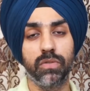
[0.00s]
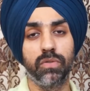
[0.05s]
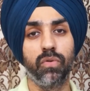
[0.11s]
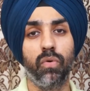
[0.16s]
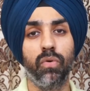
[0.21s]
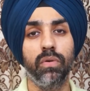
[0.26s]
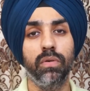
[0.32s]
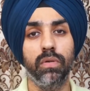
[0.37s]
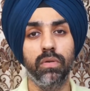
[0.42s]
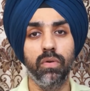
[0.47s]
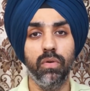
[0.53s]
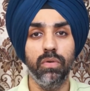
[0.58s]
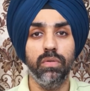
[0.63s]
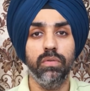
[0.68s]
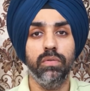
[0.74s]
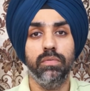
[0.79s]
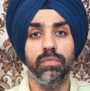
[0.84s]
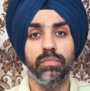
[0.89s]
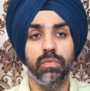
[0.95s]
Don't
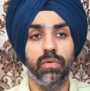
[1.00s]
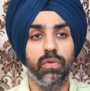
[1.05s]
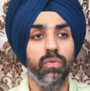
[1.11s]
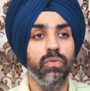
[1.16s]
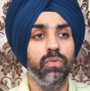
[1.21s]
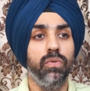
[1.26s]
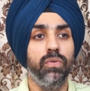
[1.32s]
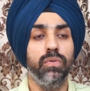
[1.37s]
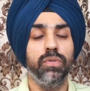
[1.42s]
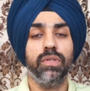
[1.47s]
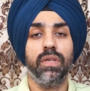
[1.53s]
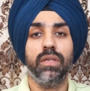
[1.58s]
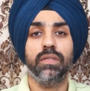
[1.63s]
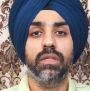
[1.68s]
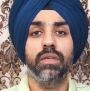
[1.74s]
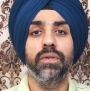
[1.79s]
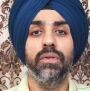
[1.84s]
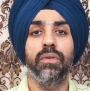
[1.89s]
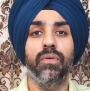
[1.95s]
go, who's
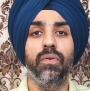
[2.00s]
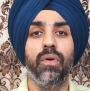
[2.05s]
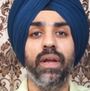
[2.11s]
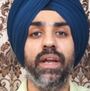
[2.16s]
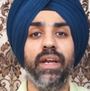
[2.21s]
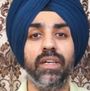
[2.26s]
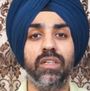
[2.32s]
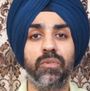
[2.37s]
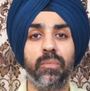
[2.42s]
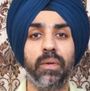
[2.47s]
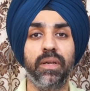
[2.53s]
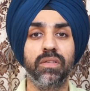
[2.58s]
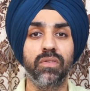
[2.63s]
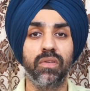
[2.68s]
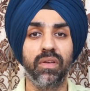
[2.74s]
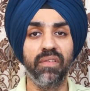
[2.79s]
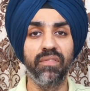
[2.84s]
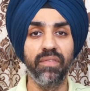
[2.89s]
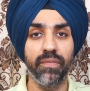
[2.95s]
asking you to go 8 sprays
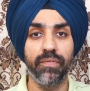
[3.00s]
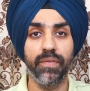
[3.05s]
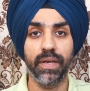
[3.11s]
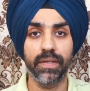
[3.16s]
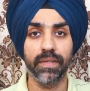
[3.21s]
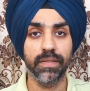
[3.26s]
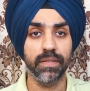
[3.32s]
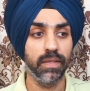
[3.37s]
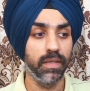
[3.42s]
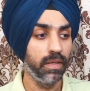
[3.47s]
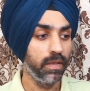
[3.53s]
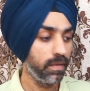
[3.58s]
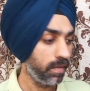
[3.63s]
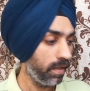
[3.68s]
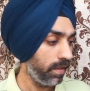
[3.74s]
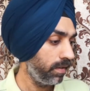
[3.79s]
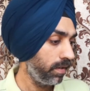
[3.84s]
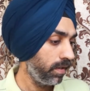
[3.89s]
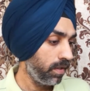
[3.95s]
on every fragrance,
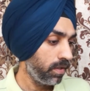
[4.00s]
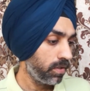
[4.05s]
right?